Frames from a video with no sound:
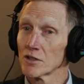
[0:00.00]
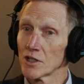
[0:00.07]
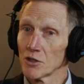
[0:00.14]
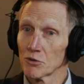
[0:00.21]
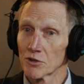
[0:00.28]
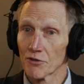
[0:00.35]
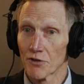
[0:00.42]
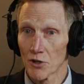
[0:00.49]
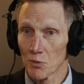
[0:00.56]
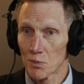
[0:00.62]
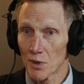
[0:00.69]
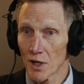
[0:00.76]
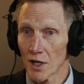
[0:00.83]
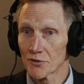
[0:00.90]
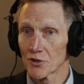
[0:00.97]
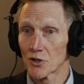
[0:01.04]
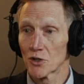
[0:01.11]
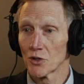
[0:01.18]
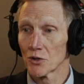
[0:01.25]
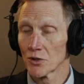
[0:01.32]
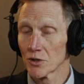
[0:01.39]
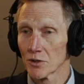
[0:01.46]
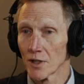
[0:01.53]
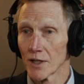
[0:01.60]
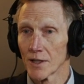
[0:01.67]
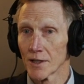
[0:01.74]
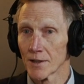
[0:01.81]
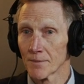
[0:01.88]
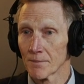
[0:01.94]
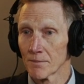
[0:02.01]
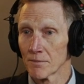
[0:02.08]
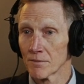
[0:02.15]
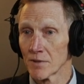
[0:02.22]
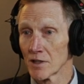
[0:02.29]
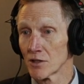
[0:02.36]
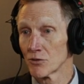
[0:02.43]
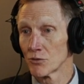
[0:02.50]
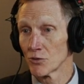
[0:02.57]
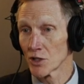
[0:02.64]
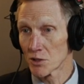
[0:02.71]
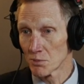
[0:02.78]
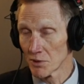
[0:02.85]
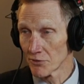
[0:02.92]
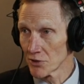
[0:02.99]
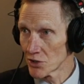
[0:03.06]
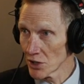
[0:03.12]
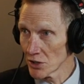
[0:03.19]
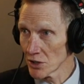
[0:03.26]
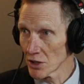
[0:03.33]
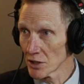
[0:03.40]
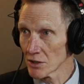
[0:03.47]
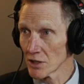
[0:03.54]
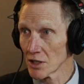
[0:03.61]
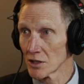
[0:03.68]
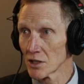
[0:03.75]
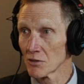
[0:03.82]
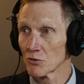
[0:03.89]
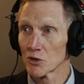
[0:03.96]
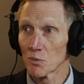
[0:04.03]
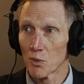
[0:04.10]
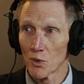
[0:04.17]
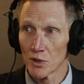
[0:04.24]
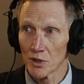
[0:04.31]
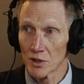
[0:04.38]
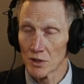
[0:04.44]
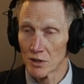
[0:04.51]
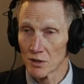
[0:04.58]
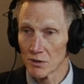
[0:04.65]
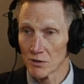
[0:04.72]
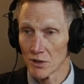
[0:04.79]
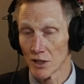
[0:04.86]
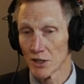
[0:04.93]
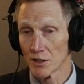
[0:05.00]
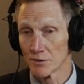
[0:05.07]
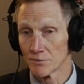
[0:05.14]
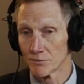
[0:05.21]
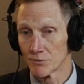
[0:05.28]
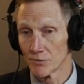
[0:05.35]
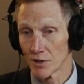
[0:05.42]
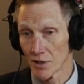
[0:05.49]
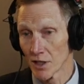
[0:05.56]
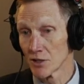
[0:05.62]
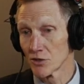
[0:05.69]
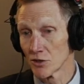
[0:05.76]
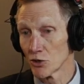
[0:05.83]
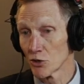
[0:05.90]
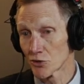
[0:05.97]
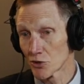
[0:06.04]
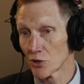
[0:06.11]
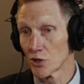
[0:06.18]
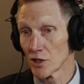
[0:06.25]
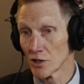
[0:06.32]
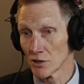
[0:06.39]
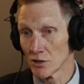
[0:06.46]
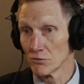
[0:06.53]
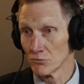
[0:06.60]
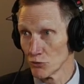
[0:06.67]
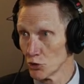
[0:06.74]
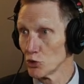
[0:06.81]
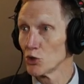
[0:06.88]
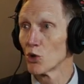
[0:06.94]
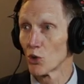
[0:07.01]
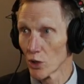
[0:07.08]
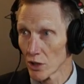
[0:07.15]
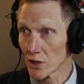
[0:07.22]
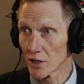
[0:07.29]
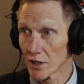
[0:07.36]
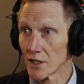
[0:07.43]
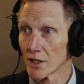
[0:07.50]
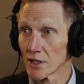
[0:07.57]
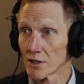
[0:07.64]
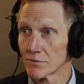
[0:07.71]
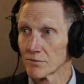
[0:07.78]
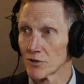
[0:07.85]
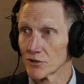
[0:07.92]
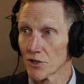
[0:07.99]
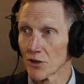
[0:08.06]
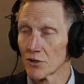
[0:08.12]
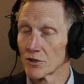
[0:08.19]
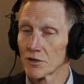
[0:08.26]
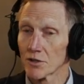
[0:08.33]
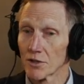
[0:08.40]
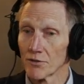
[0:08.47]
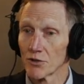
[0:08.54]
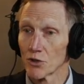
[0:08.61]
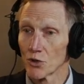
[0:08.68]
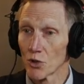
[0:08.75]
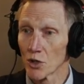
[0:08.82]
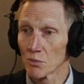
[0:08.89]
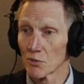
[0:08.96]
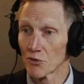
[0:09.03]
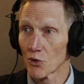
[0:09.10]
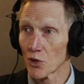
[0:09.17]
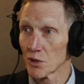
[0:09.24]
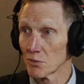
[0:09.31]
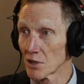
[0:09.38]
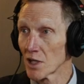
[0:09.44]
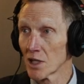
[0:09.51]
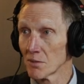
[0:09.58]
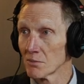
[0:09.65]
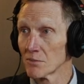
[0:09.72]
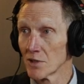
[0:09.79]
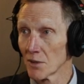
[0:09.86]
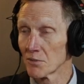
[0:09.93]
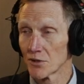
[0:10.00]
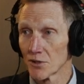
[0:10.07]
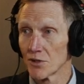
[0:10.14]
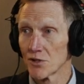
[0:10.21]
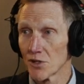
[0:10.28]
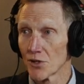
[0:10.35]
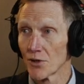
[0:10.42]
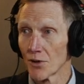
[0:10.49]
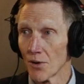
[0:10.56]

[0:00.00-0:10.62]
he was a federal prosecutor um, in Richmond, Virginia, and then was appointed um, as the U S attorney in New York, um, okay. the Southern District of New York, before he became Deputy Attorney General.